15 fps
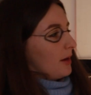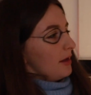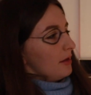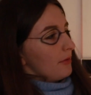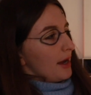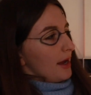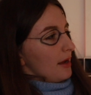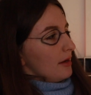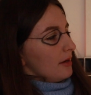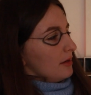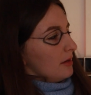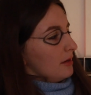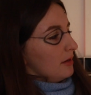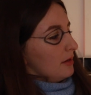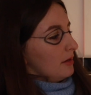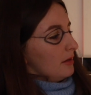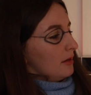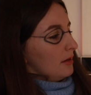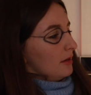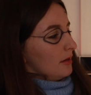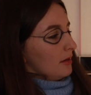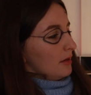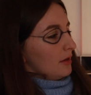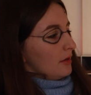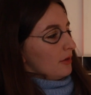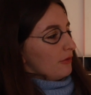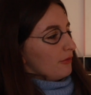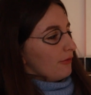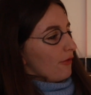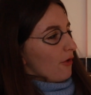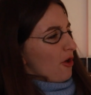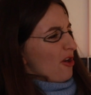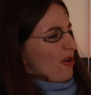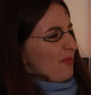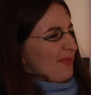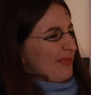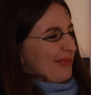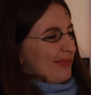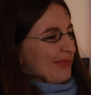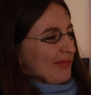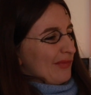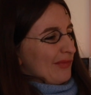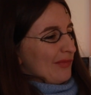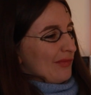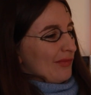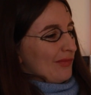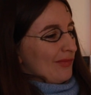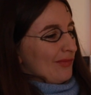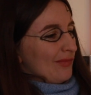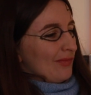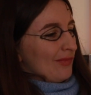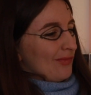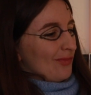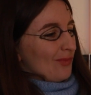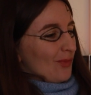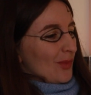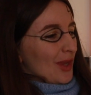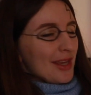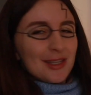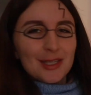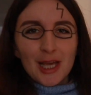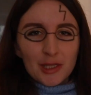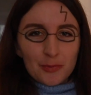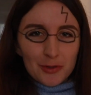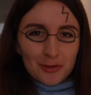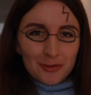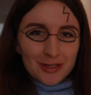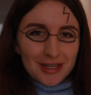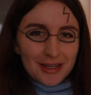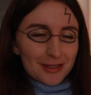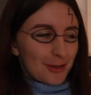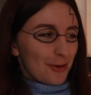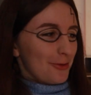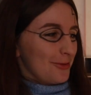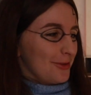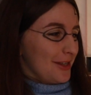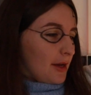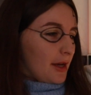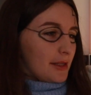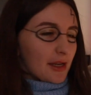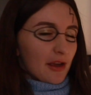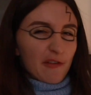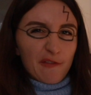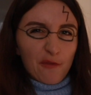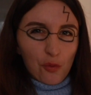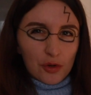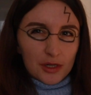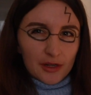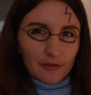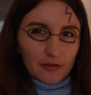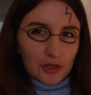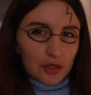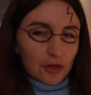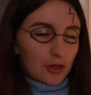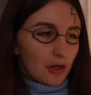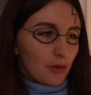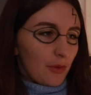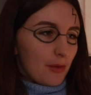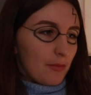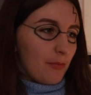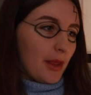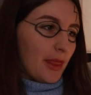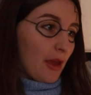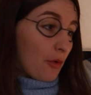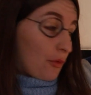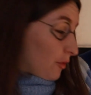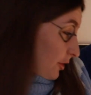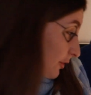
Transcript: by the way, from Sainsbury's or Tesco's. It's like a 4 different chocolate one, but they're all